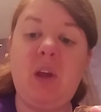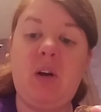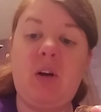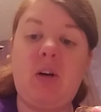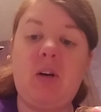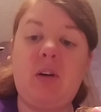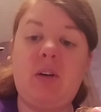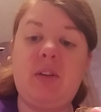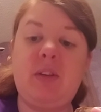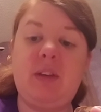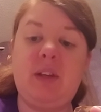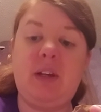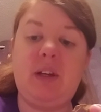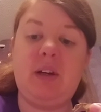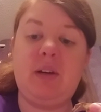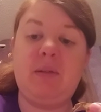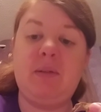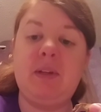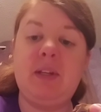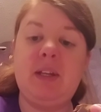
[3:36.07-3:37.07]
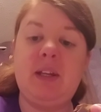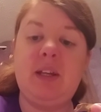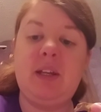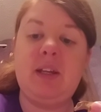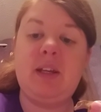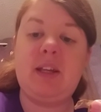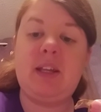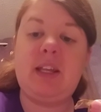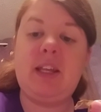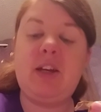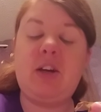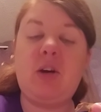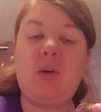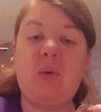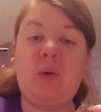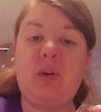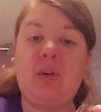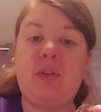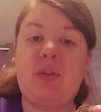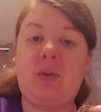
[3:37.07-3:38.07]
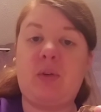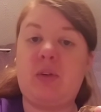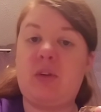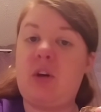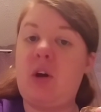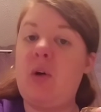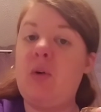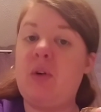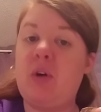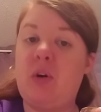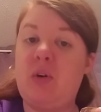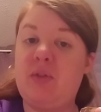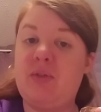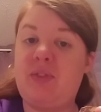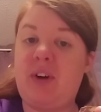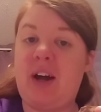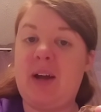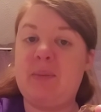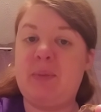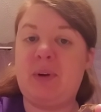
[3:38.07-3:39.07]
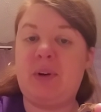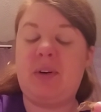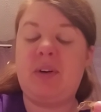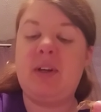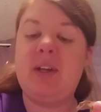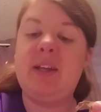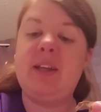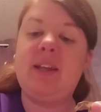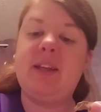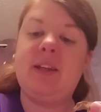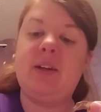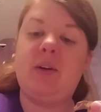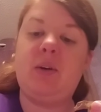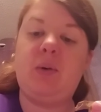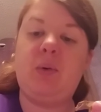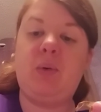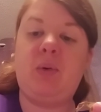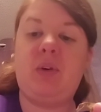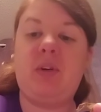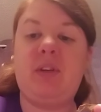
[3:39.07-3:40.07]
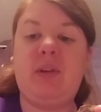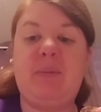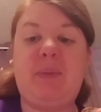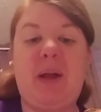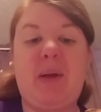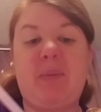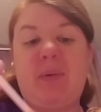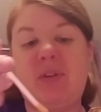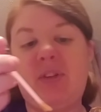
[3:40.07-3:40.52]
are the Eco Earth or cocoa fiber or the paper